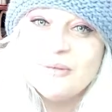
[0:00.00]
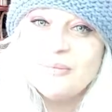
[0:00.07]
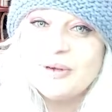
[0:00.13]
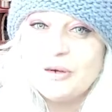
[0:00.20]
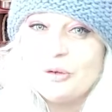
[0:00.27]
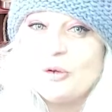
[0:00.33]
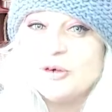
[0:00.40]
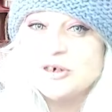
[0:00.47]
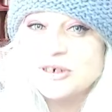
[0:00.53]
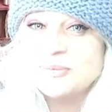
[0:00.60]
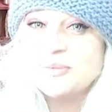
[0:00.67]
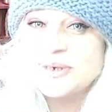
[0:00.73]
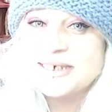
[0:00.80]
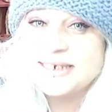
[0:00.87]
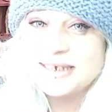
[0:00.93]
but autumn
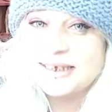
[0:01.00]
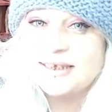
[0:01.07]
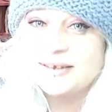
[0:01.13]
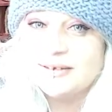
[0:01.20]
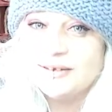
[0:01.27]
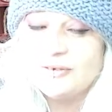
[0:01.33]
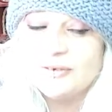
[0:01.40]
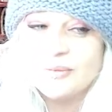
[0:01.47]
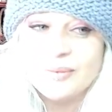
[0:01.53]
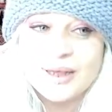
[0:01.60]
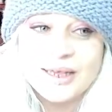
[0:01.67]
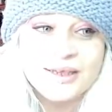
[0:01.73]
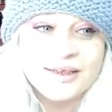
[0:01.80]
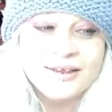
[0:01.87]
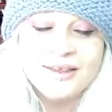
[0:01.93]
particularly for
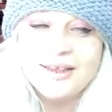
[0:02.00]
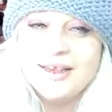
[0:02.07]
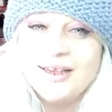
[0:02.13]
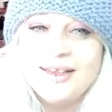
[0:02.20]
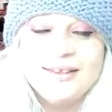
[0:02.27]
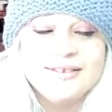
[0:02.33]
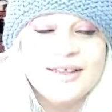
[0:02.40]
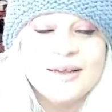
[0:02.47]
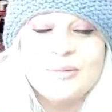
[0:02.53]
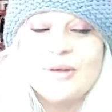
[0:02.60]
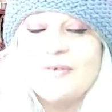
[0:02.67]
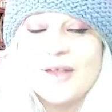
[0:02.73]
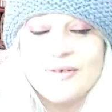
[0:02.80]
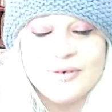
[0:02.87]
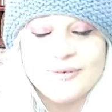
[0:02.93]
me is like my
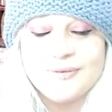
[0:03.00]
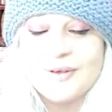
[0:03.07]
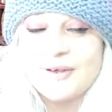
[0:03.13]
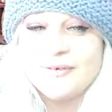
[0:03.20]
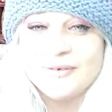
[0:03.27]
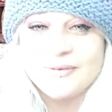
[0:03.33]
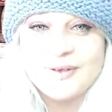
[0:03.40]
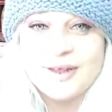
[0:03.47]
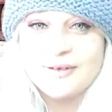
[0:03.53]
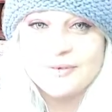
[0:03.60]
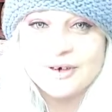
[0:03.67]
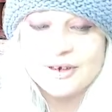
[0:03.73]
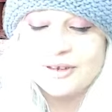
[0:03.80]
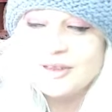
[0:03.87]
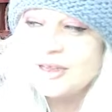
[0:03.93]

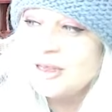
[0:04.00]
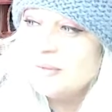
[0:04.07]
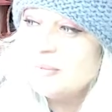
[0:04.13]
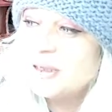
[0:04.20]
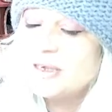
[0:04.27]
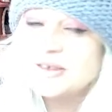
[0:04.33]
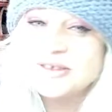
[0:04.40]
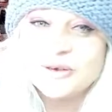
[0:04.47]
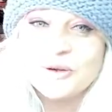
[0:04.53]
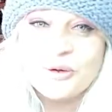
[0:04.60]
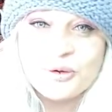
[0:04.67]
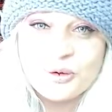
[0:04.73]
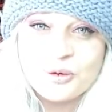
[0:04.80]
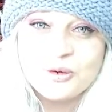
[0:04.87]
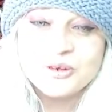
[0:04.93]
favorite, because
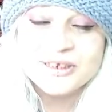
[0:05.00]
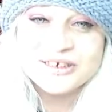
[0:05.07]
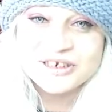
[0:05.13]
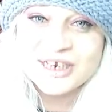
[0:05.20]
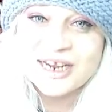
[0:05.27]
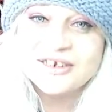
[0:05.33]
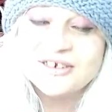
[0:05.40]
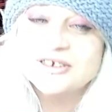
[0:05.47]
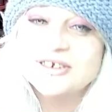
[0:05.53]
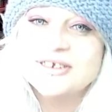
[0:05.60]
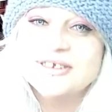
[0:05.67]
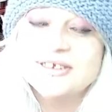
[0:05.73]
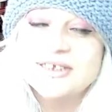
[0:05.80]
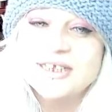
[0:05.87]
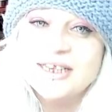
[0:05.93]
all the
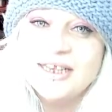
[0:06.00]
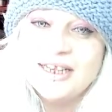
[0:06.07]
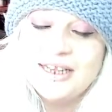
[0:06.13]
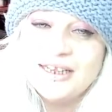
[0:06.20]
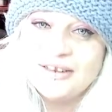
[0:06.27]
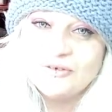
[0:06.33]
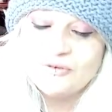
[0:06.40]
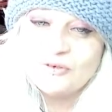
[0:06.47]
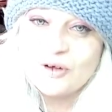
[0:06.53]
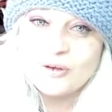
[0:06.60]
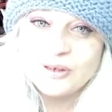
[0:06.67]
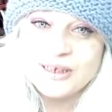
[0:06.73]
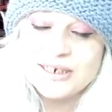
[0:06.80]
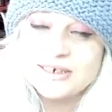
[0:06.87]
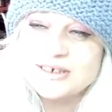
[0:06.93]
changes in
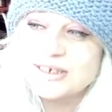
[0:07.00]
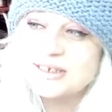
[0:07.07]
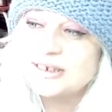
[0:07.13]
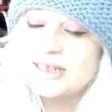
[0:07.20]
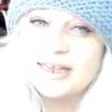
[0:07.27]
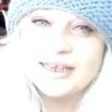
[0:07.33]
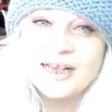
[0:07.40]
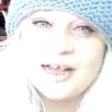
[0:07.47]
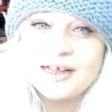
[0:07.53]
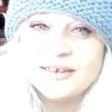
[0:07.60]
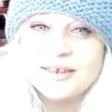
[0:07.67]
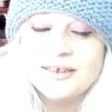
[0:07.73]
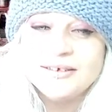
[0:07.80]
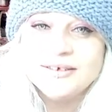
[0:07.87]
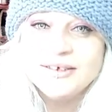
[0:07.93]
foliage and
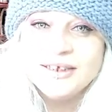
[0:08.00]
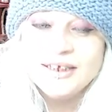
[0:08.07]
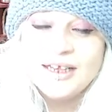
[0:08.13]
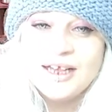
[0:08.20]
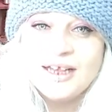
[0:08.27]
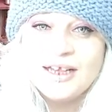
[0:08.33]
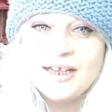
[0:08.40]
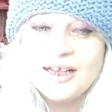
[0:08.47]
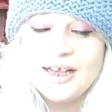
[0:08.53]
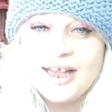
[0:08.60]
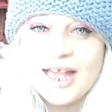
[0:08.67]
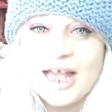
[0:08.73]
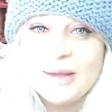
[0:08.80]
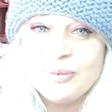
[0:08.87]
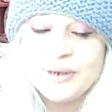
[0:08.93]
color are
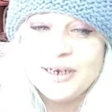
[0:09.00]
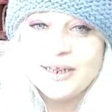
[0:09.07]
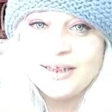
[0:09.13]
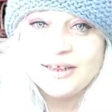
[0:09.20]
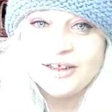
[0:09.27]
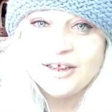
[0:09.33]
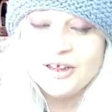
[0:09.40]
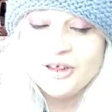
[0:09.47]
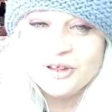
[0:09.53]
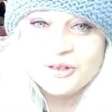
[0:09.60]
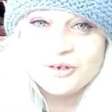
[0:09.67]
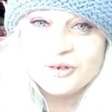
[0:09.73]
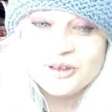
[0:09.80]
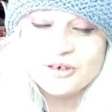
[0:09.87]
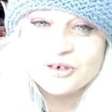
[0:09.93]
happening
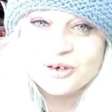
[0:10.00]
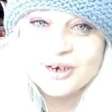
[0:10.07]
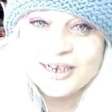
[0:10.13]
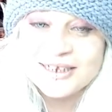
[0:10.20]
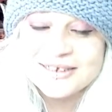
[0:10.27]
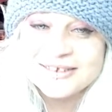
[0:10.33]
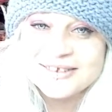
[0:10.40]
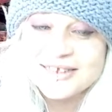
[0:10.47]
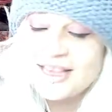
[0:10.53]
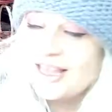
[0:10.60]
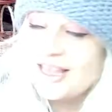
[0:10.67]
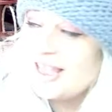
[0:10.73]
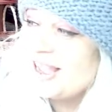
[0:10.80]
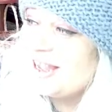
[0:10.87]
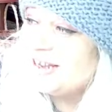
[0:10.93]
through the trees.
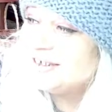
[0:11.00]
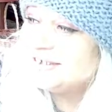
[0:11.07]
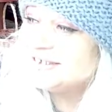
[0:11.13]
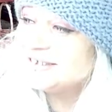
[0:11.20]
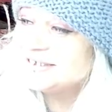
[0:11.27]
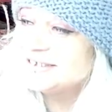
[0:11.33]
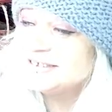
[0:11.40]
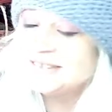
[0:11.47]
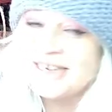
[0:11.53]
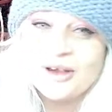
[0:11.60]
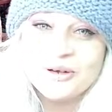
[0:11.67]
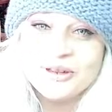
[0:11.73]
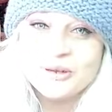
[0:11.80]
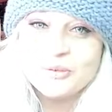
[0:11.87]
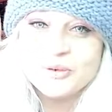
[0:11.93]
And
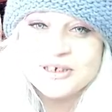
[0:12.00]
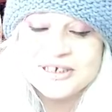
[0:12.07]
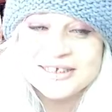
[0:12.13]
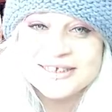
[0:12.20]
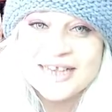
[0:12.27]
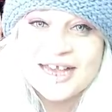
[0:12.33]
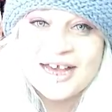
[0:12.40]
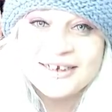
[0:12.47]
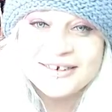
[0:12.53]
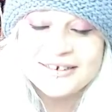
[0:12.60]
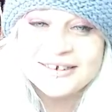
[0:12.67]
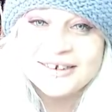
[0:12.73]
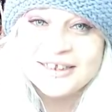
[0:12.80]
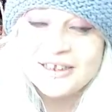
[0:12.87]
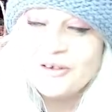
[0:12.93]
now in the witch's
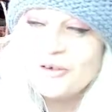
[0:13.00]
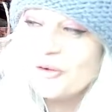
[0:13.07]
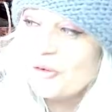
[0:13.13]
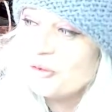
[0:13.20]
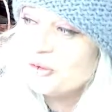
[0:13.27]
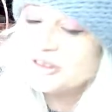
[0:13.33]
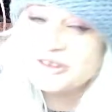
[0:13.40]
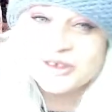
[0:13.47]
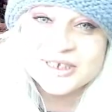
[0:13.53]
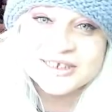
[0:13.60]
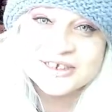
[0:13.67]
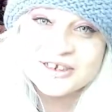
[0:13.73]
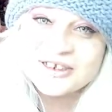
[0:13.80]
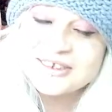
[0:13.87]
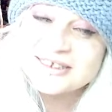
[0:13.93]
garden, all the trees
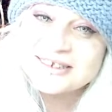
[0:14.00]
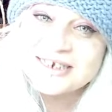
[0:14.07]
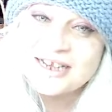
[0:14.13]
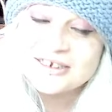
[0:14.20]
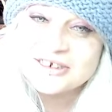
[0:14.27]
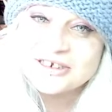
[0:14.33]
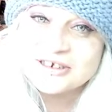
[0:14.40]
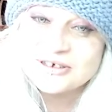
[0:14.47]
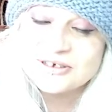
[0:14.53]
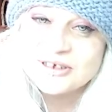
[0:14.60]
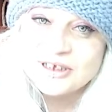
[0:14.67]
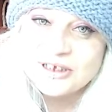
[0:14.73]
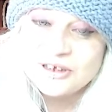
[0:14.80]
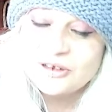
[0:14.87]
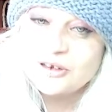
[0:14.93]
are going to start to,
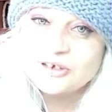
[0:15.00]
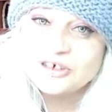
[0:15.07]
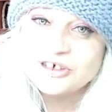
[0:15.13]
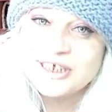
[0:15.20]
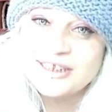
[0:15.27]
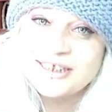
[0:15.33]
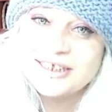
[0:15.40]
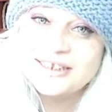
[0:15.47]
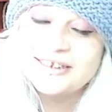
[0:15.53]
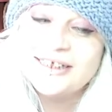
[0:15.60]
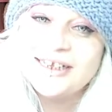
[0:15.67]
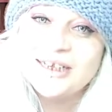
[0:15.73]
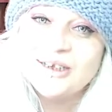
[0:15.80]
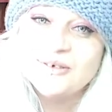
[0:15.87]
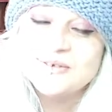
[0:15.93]
you know, shed their
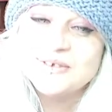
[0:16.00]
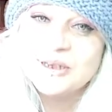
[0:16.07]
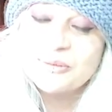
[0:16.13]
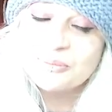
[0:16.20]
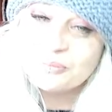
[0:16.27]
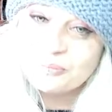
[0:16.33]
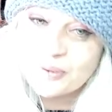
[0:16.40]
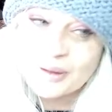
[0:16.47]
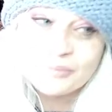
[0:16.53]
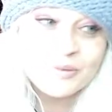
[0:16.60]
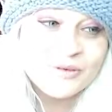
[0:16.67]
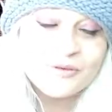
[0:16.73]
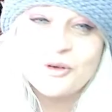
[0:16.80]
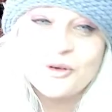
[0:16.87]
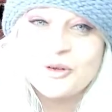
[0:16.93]
leaves, but
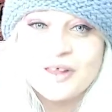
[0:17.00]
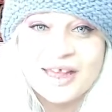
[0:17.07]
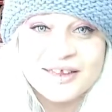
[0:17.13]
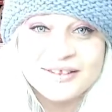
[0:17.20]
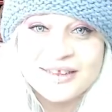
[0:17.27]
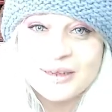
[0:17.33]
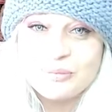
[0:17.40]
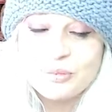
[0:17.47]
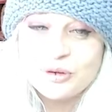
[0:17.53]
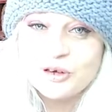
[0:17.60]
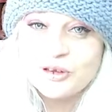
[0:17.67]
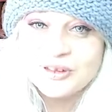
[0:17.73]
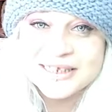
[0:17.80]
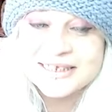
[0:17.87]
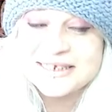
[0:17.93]
before that they put
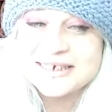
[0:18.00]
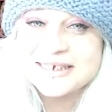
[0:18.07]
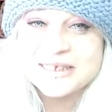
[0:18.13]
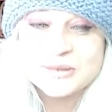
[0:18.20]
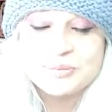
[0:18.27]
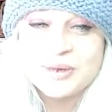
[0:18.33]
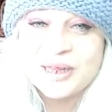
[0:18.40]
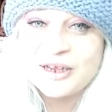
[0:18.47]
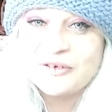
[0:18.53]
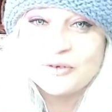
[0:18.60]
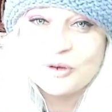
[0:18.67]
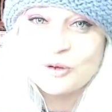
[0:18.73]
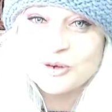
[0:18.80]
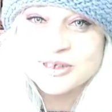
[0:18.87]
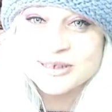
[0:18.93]
on this display of
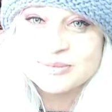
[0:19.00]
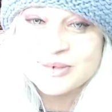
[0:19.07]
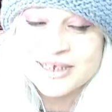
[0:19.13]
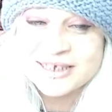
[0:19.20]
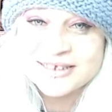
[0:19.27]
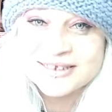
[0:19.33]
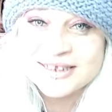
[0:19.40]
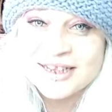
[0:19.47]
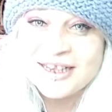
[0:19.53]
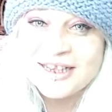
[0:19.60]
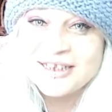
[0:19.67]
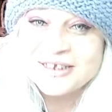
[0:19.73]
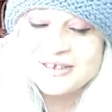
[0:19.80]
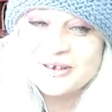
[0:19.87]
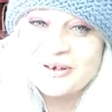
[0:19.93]
awesomeness.
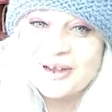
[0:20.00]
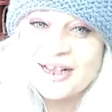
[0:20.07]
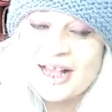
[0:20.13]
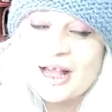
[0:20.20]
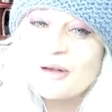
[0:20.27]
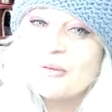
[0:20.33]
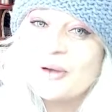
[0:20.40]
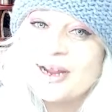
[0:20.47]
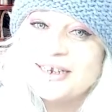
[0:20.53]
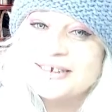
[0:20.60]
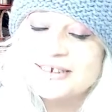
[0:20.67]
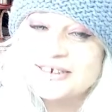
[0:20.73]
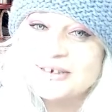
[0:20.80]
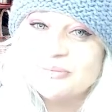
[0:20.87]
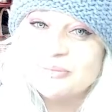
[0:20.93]
So I can't wait
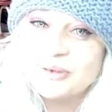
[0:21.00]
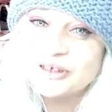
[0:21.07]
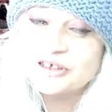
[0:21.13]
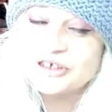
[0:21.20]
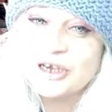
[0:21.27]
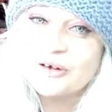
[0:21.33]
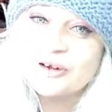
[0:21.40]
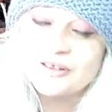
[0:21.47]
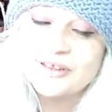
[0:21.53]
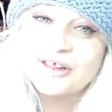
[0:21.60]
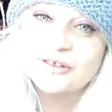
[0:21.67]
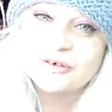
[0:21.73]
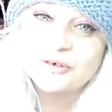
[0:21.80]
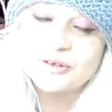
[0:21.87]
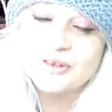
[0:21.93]
to be sharing
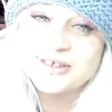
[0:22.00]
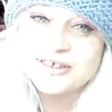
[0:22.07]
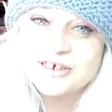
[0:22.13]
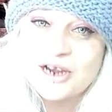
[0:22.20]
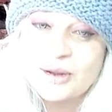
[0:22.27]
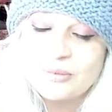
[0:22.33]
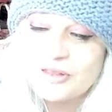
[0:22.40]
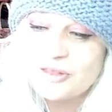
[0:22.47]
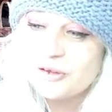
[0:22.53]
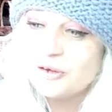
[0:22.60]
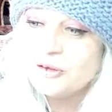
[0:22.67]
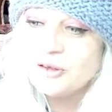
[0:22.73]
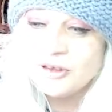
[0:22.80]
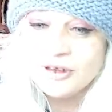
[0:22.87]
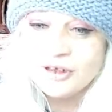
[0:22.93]
that through this time with
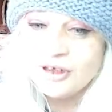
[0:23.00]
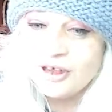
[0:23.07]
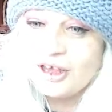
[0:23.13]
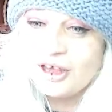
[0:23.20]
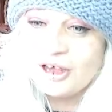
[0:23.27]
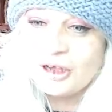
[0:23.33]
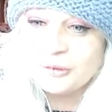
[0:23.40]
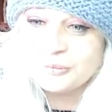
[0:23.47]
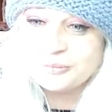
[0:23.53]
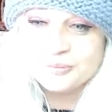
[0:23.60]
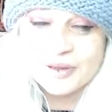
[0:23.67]
you. And